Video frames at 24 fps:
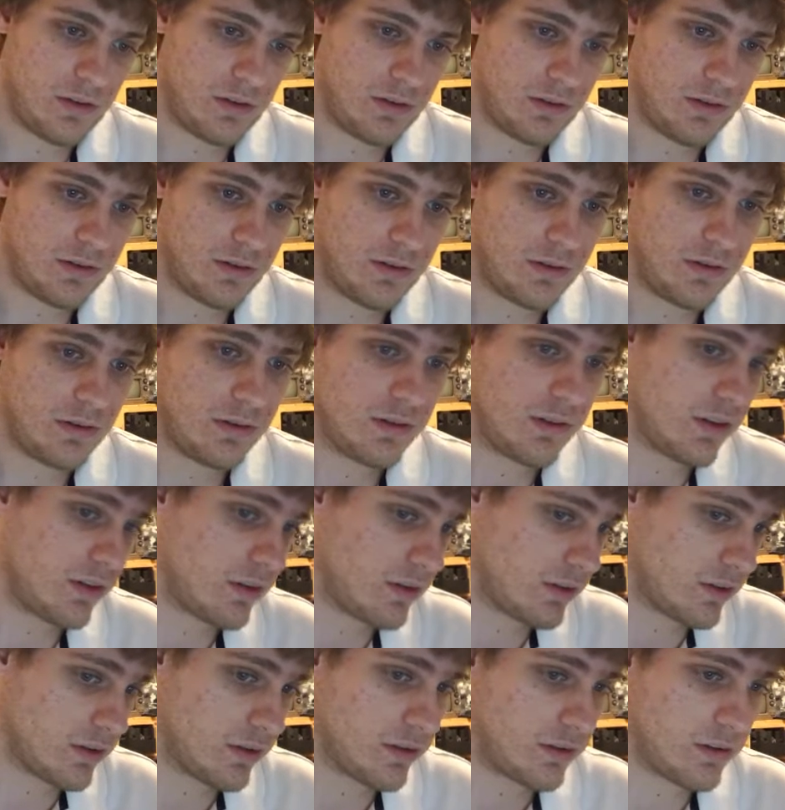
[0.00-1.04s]
It looks a little
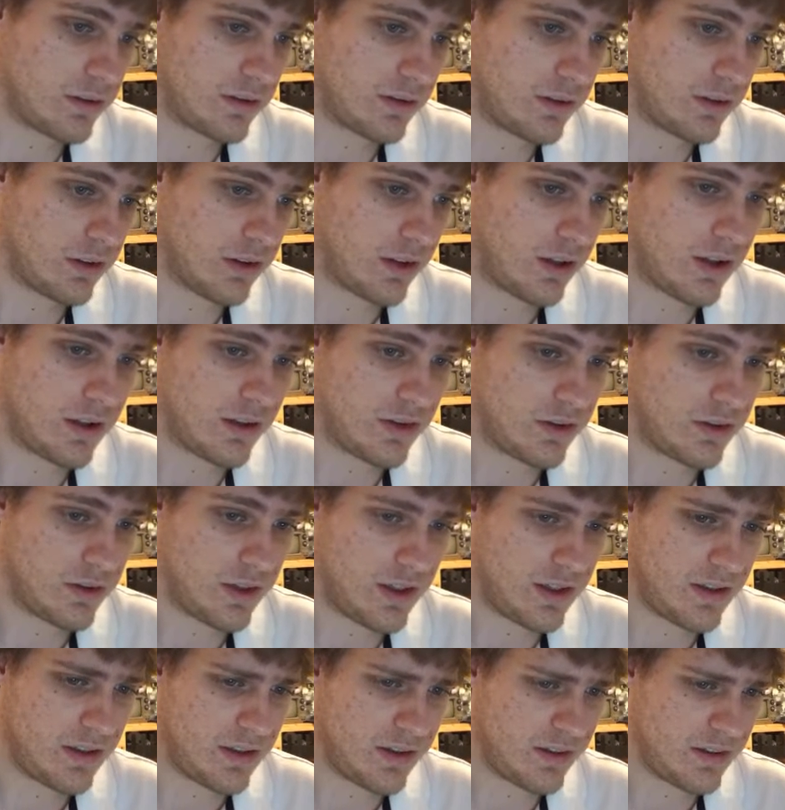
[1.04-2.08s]
darker. The
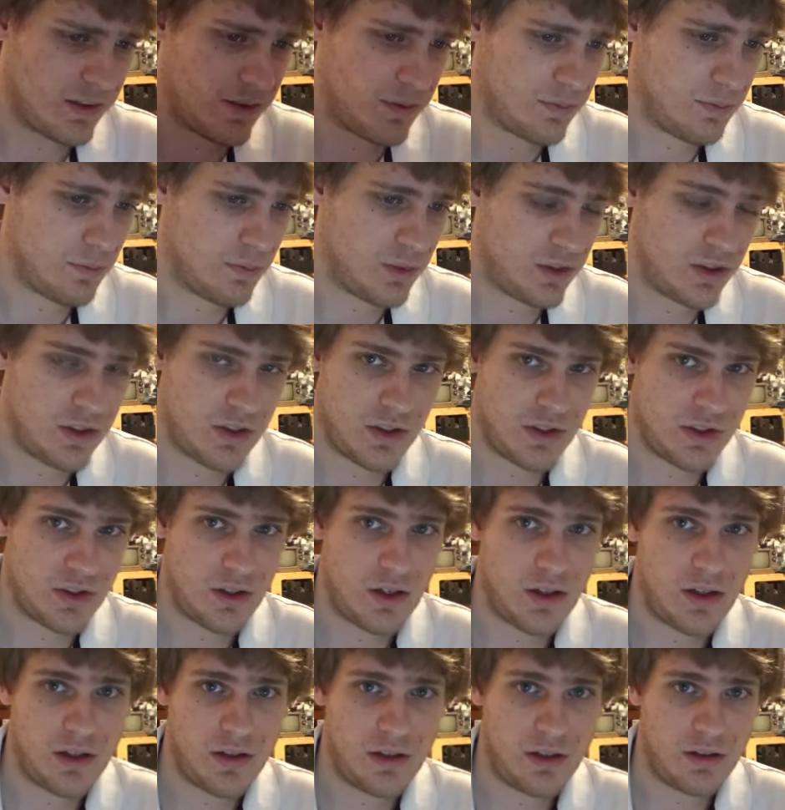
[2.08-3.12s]
contrast is much
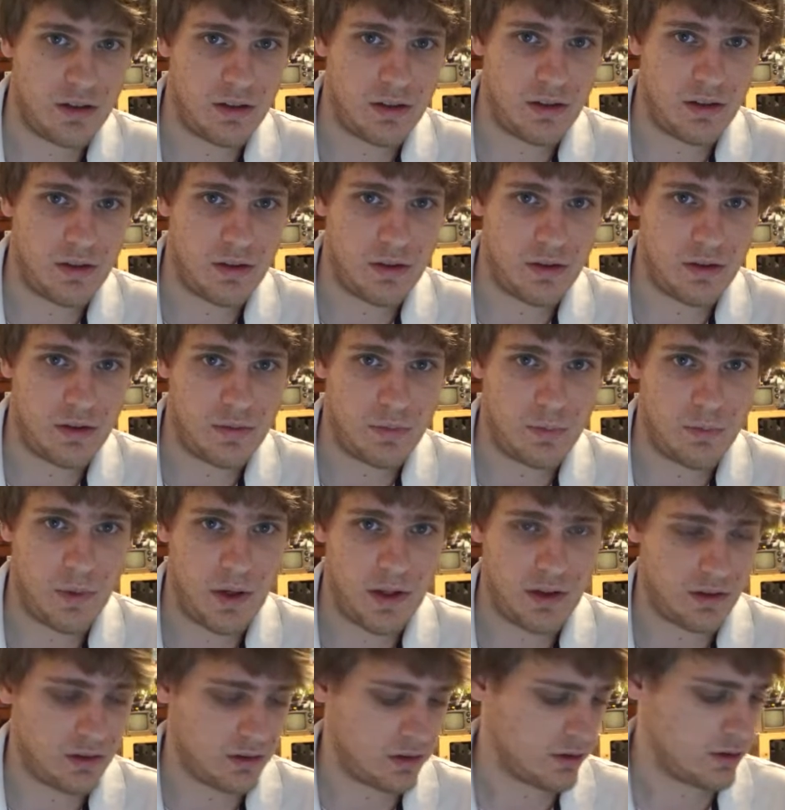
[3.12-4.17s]

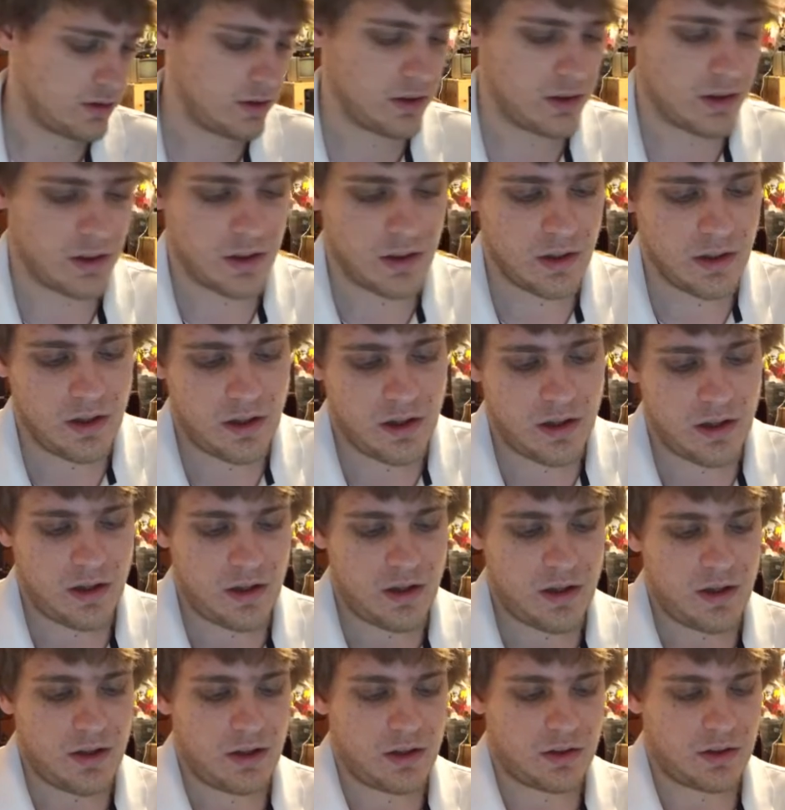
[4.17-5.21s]
better.
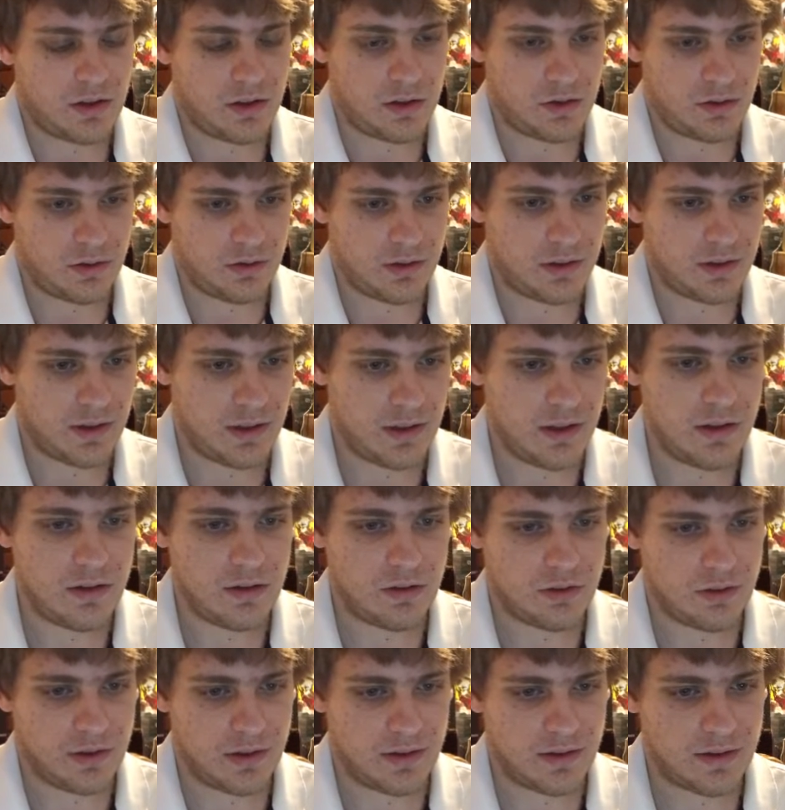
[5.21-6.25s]
Control T
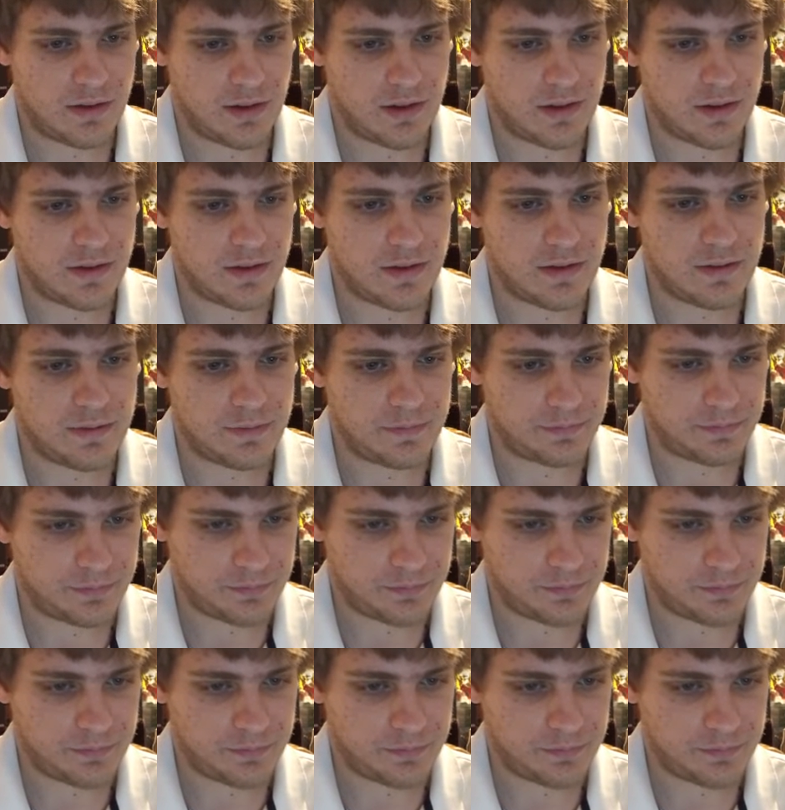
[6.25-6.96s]
to resize it.